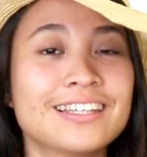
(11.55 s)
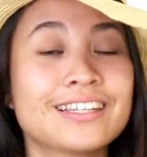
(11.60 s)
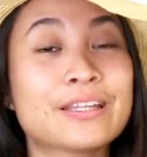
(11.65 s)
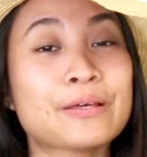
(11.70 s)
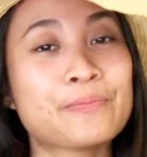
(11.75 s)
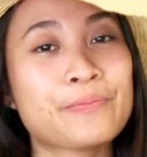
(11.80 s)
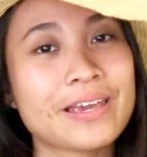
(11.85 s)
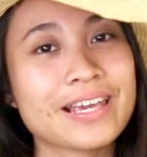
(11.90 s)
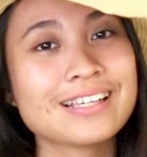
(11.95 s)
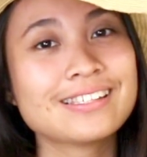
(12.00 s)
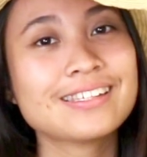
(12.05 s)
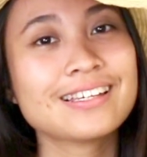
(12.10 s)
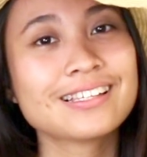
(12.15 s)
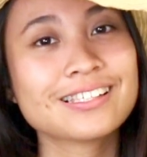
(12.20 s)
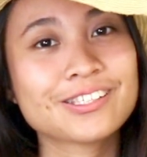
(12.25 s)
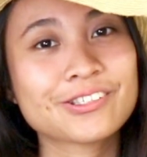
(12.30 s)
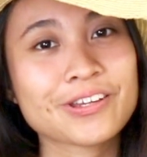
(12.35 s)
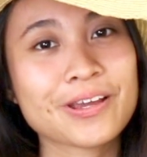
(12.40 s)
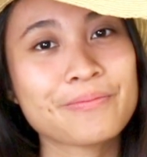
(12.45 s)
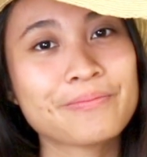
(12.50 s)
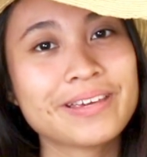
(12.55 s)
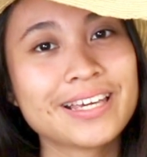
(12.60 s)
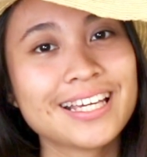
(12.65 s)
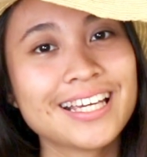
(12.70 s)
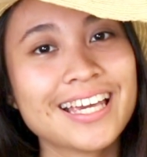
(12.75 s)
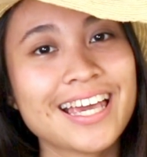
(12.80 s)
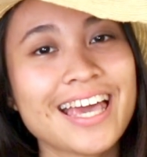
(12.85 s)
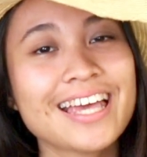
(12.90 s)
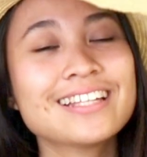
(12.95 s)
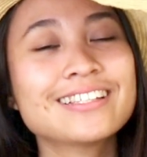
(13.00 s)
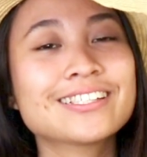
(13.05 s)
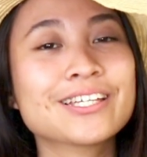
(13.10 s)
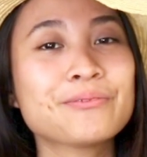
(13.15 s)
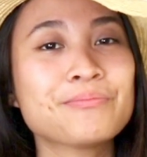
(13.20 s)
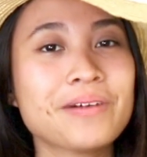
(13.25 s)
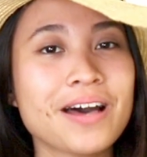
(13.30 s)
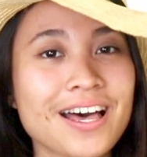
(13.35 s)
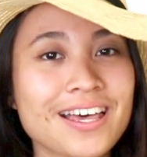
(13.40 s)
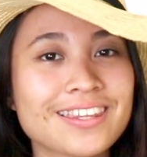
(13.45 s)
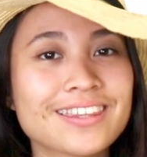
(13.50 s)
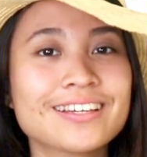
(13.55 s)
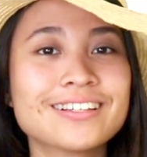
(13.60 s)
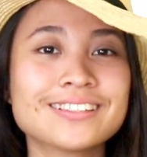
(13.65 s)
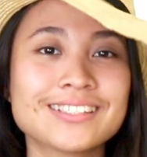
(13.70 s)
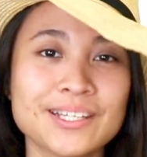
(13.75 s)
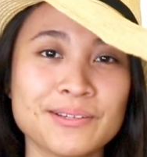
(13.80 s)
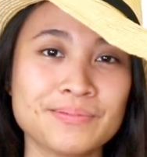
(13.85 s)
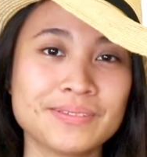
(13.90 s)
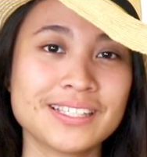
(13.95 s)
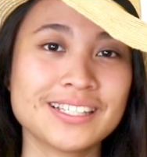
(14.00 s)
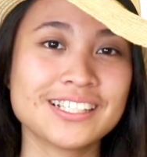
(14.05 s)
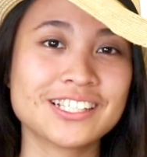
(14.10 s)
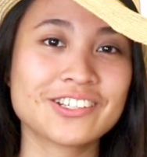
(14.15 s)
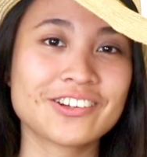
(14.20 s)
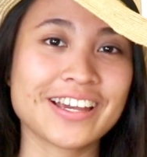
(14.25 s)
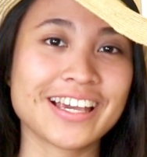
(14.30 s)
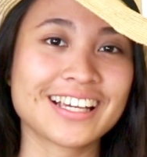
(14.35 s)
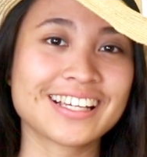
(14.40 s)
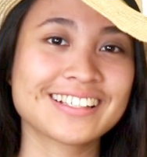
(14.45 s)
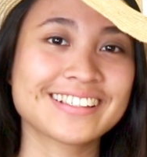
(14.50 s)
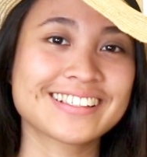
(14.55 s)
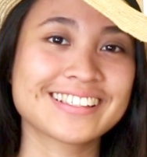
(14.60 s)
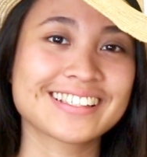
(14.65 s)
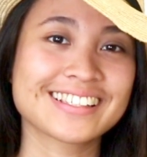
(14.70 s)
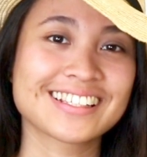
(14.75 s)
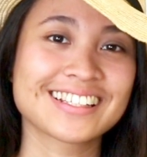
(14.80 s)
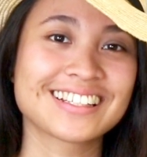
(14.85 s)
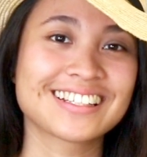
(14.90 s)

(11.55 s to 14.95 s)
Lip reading: the basic strumming, and some other tips and tricks.